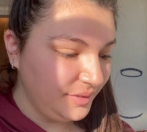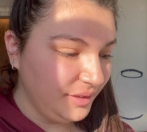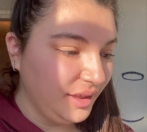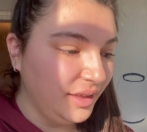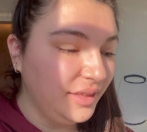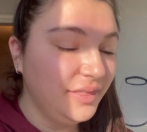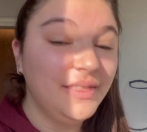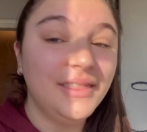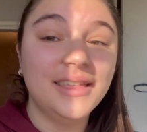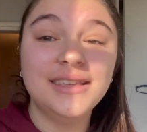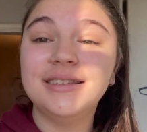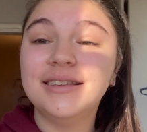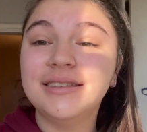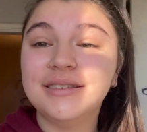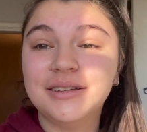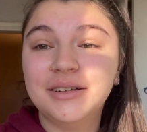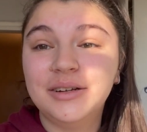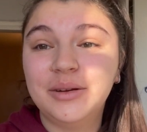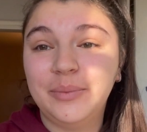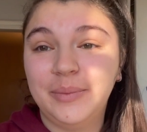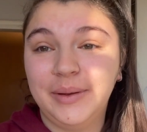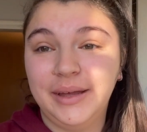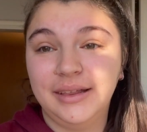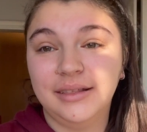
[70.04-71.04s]
This is gonna
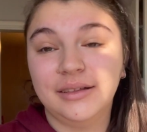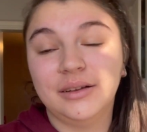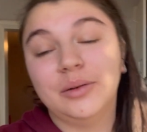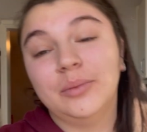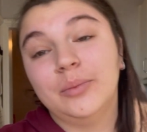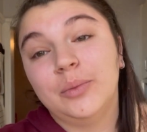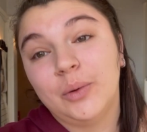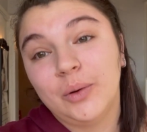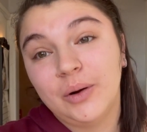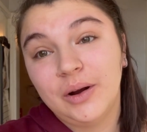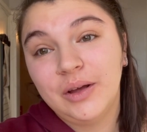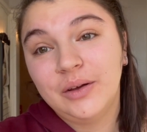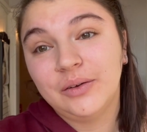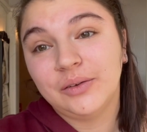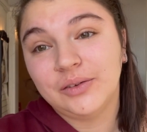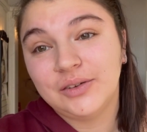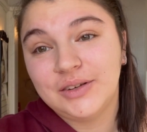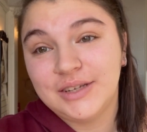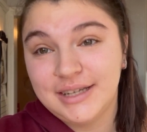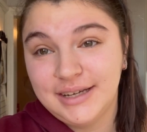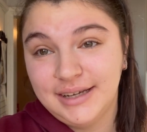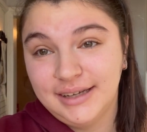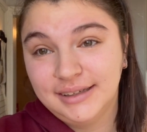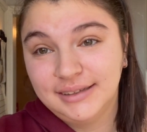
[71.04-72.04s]
be a little morning
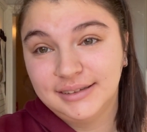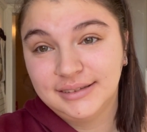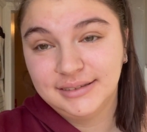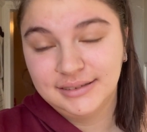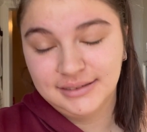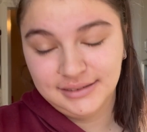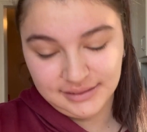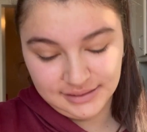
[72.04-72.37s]
routine